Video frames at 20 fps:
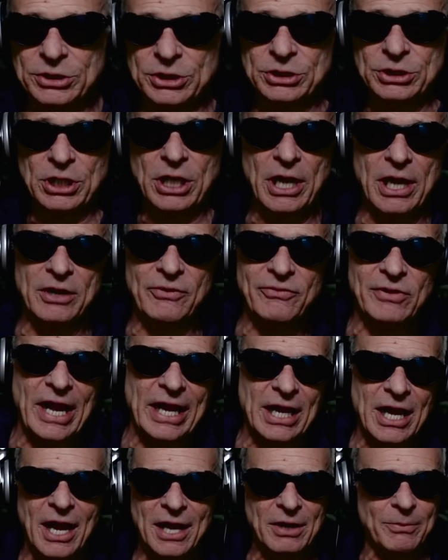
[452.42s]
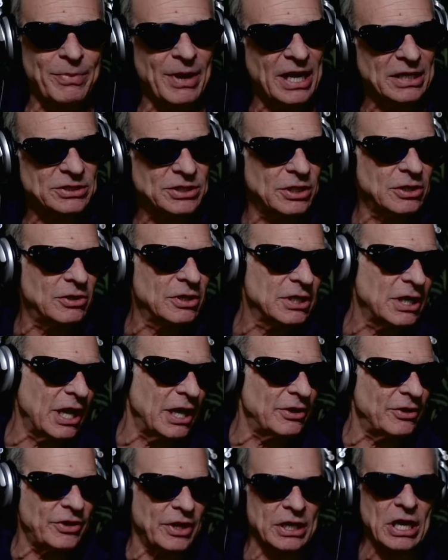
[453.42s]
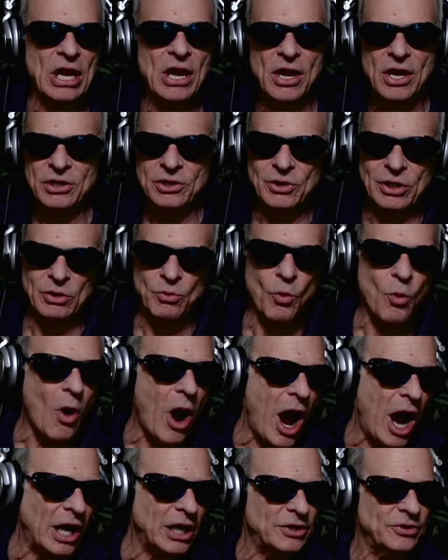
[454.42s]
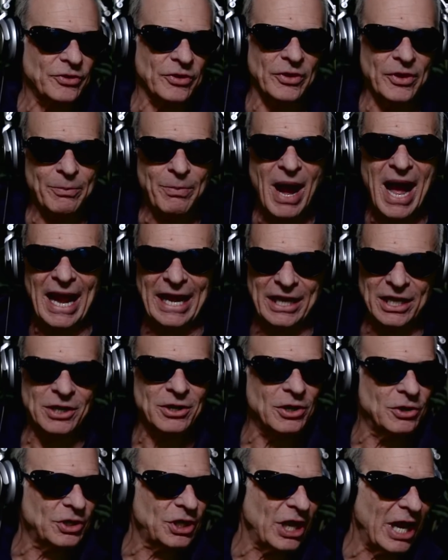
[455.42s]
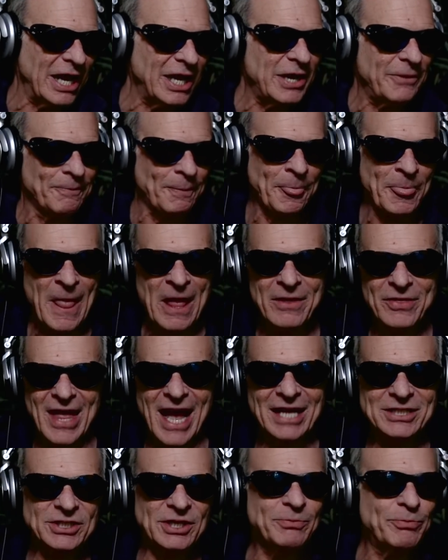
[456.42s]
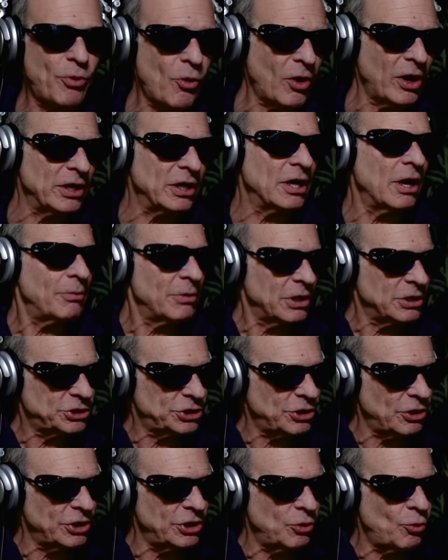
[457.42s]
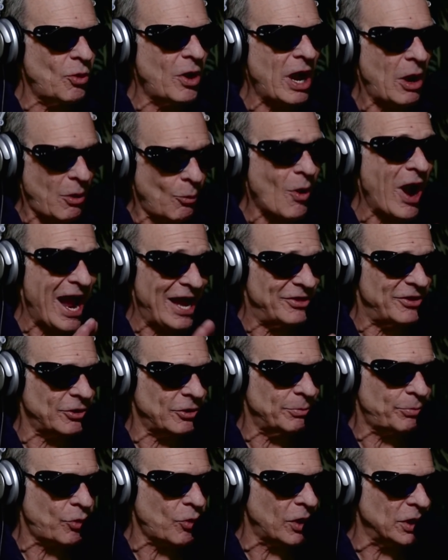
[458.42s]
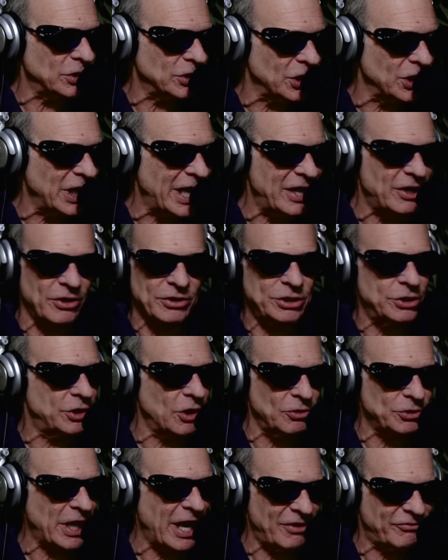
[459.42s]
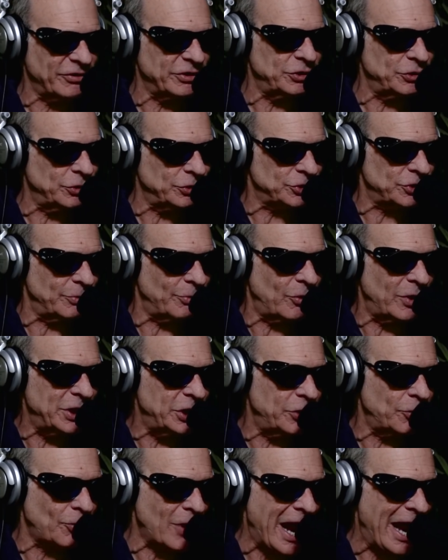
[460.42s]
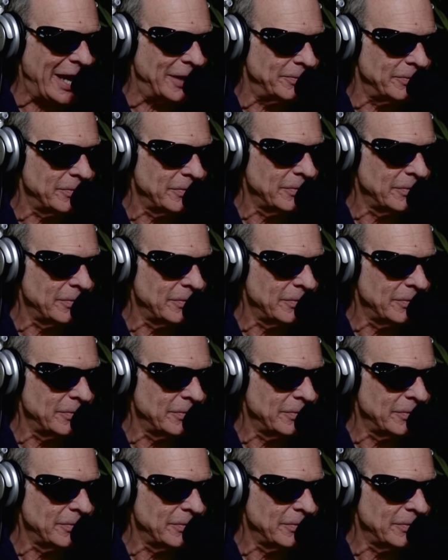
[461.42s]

just kind of like on a bicycle kind of thing. You can walk the bike, okay? That's important. I'm gonna show you why they're important later. You don't ever use them when you ride.